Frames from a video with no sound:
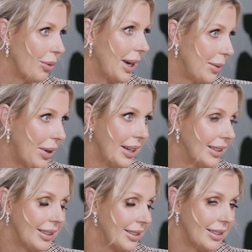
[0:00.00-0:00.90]
away
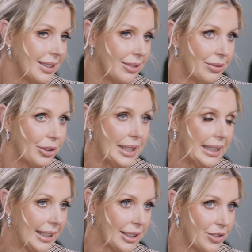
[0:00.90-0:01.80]
for any
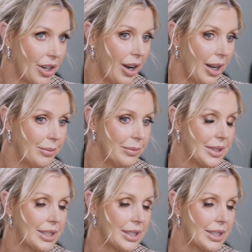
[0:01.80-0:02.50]
length of time.